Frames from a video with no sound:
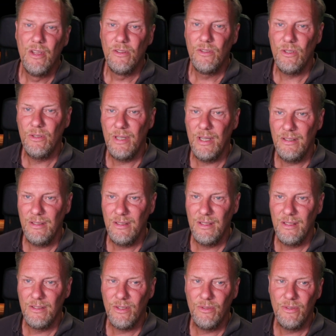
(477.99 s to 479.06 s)
So
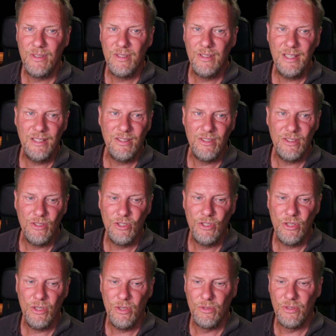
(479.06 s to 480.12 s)
this
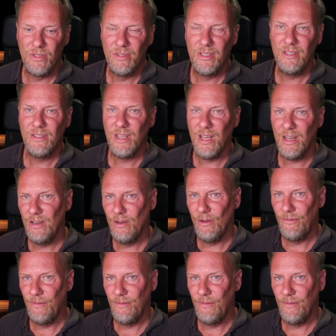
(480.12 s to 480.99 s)
shows, this kind of